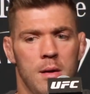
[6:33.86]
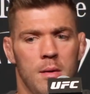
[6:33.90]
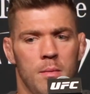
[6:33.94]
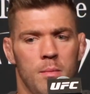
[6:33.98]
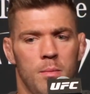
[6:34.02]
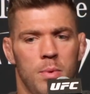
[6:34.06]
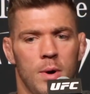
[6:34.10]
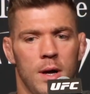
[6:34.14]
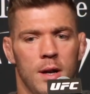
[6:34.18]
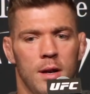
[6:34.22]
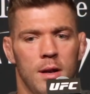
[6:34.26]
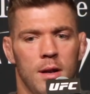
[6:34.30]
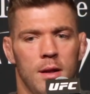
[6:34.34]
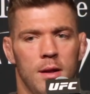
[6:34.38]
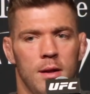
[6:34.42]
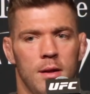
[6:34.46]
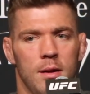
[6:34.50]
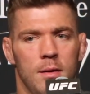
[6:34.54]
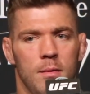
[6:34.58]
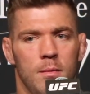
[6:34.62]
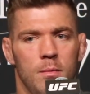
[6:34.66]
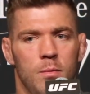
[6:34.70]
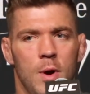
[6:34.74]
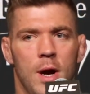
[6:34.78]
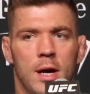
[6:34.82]
But
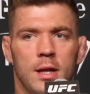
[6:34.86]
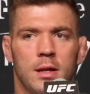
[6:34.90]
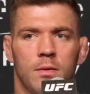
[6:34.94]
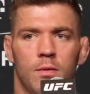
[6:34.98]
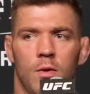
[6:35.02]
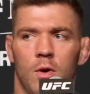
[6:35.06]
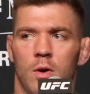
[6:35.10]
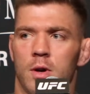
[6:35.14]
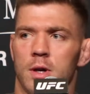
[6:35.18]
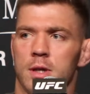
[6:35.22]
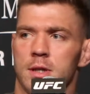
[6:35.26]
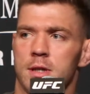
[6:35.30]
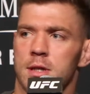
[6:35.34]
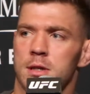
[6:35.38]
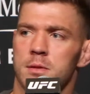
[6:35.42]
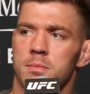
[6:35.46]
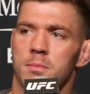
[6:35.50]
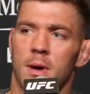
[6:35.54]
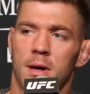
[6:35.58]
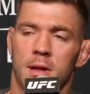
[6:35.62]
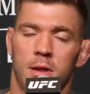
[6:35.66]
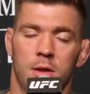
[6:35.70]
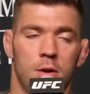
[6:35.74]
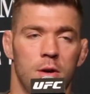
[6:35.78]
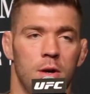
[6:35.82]
Brad Tavares is
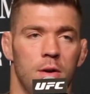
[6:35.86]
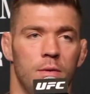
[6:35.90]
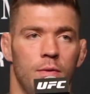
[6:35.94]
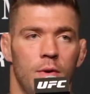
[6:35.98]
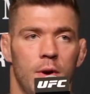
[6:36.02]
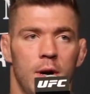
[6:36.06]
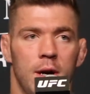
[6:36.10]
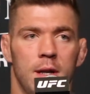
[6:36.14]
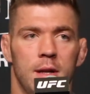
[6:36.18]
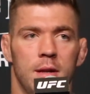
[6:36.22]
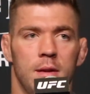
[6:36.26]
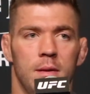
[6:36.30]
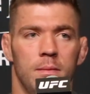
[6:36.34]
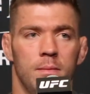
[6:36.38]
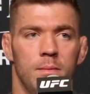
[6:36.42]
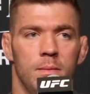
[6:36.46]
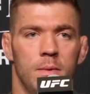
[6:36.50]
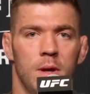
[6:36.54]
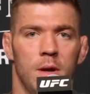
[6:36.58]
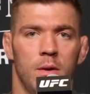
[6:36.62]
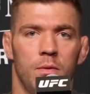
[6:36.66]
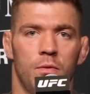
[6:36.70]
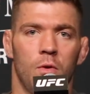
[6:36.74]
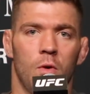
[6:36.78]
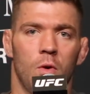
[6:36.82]
my third fight.
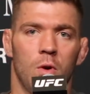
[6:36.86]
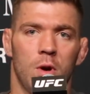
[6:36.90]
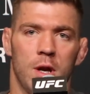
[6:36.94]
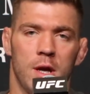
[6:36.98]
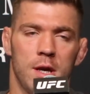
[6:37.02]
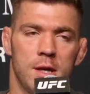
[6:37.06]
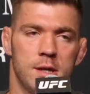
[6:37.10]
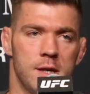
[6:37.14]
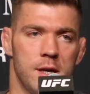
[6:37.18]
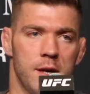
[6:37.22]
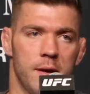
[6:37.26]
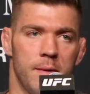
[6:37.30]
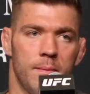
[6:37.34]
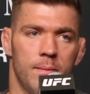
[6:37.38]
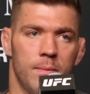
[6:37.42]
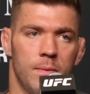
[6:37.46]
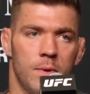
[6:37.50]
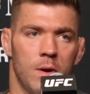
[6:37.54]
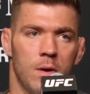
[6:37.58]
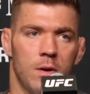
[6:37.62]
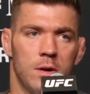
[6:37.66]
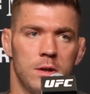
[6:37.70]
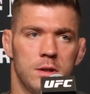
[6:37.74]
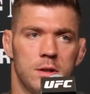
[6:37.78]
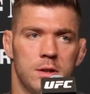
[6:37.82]
He fought easy
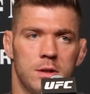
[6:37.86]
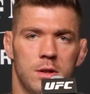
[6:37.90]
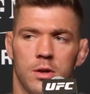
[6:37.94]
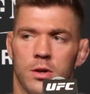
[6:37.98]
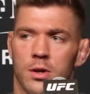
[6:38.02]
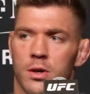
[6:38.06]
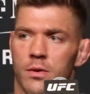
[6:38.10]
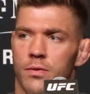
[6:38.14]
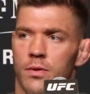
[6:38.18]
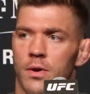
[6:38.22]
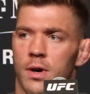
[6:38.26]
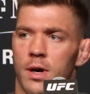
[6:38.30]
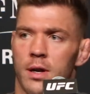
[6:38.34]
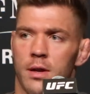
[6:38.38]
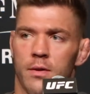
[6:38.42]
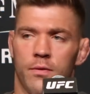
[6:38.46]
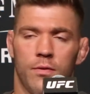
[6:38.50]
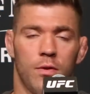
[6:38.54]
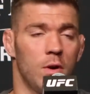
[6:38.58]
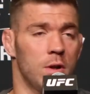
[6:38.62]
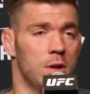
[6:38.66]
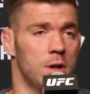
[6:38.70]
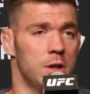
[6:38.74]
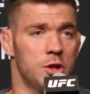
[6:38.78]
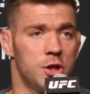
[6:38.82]
on his third fight. He
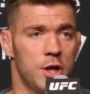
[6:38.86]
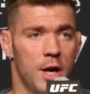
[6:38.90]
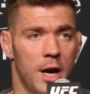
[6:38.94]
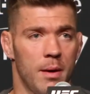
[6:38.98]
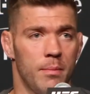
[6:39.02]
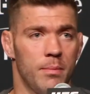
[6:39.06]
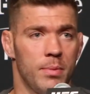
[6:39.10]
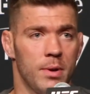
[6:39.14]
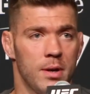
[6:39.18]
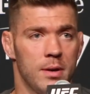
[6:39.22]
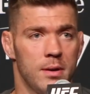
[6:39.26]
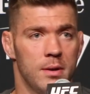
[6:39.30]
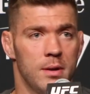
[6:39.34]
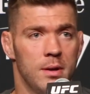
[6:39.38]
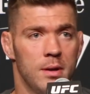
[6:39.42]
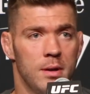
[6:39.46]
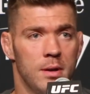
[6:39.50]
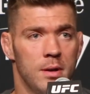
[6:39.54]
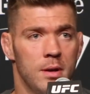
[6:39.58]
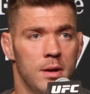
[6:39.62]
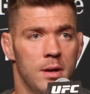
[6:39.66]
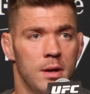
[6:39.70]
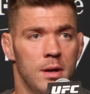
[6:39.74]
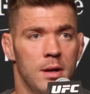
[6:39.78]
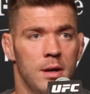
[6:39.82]
fought the champion.
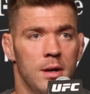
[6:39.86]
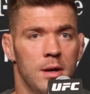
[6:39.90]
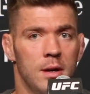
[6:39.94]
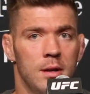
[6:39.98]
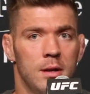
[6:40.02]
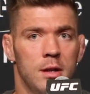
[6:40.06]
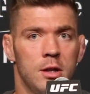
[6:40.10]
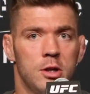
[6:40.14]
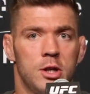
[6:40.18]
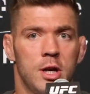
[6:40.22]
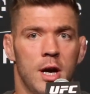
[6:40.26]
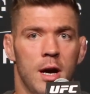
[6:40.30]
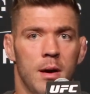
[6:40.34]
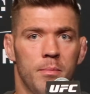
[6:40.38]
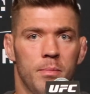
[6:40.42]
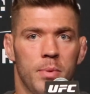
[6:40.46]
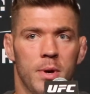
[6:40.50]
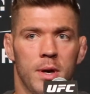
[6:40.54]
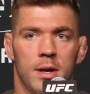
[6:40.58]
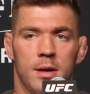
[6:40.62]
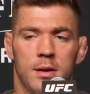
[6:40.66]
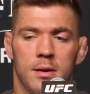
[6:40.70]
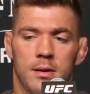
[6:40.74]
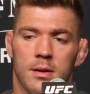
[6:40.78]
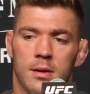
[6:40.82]
The
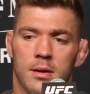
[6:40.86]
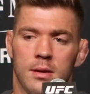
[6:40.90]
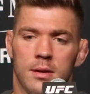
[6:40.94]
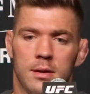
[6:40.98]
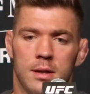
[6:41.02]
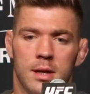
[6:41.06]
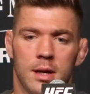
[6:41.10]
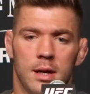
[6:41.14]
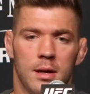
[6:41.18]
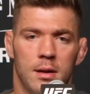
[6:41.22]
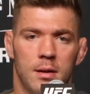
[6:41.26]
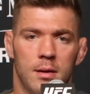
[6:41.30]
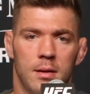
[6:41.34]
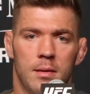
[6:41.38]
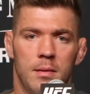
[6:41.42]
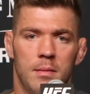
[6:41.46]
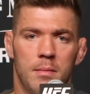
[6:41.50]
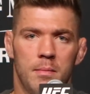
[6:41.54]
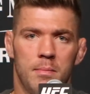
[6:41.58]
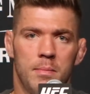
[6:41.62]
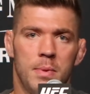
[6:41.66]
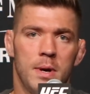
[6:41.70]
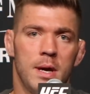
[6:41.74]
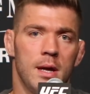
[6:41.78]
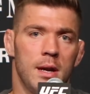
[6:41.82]
champion did
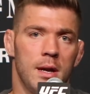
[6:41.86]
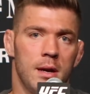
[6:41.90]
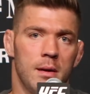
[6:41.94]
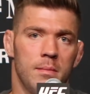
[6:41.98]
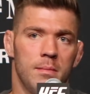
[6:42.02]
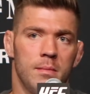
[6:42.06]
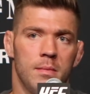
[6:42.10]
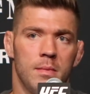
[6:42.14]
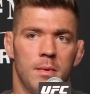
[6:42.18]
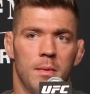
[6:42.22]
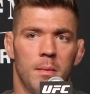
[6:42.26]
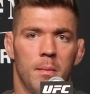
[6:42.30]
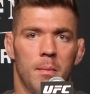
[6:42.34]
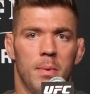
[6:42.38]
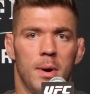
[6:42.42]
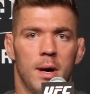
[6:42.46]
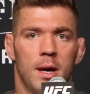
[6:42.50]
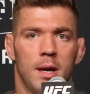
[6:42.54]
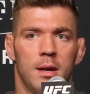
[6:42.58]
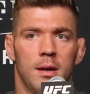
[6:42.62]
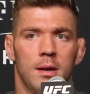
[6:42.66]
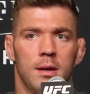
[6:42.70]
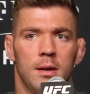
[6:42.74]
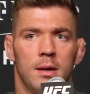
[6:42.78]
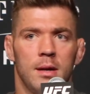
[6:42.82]
beat him,
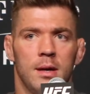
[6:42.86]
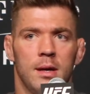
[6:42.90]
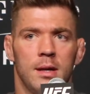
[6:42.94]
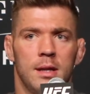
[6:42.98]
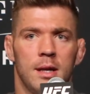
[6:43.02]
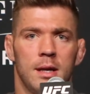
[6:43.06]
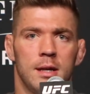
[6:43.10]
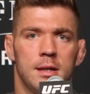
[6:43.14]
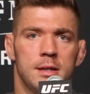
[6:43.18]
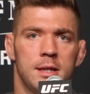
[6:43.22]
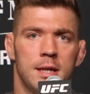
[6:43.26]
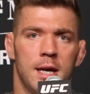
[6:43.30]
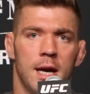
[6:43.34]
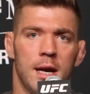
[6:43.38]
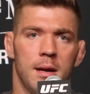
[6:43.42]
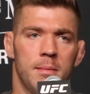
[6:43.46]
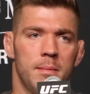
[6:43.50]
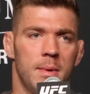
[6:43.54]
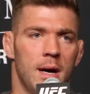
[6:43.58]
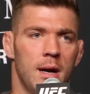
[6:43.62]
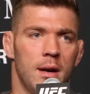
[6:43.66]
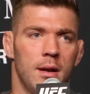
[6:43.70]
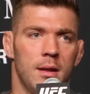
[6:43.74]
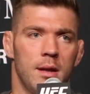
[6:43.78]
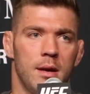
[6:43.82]
but he didn't get him
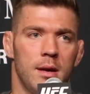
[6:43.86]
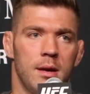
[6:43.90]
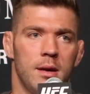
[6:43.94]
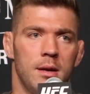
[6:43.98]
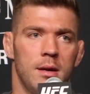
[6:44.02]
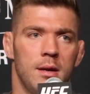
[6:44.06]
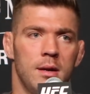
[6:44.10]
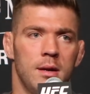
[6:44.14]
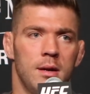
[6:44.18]
out of there.